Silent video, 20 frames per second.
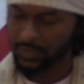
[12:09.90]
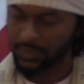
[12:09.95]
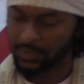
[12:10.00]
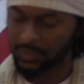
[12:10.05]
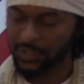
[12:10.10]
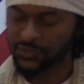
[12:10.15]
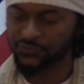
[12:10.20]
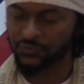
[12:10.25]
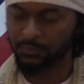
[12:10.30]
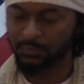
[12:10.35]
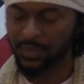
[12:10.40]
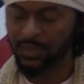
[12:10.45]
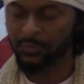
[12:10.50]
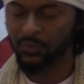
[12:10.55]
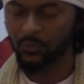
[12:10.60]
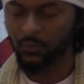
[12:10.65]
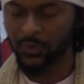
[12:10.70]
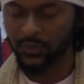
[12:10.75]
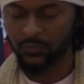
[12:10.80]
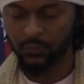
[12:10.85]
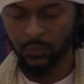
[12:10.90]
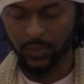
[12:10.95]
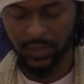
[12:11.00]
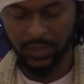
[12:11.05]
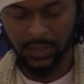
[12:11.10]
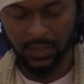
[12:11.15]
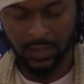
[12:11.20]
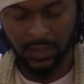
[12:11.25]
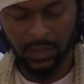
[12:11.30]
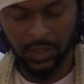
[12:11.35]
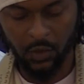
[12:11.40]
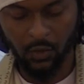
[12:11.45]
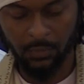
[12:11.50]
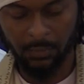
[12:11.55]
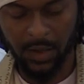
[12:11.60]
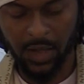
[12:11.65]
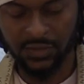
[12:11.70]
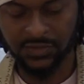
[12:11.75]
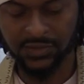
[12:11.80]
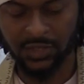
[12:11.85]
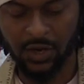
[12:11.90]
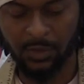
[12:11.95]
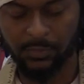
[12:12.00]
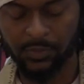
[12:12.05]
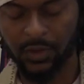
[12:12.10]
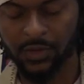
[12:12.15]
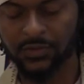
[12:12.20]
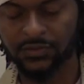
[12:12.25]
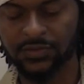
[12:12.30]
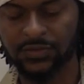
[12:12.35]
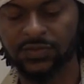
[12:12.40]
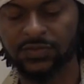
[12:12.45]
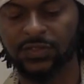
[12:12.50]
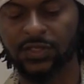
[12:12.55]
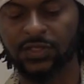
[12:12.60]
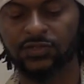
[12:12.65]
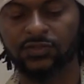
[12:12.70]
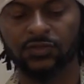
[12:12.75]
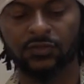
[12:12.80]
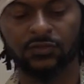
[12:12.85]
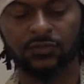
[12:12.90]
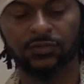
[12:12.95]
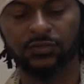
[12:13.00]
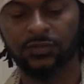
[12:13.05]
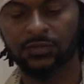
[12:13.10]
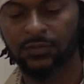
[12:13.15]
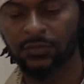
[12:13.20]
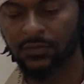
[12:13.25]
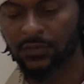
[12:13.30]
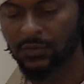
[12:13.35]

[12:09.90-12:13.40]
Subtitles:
let's remember when we go amongst our brothers and sisters,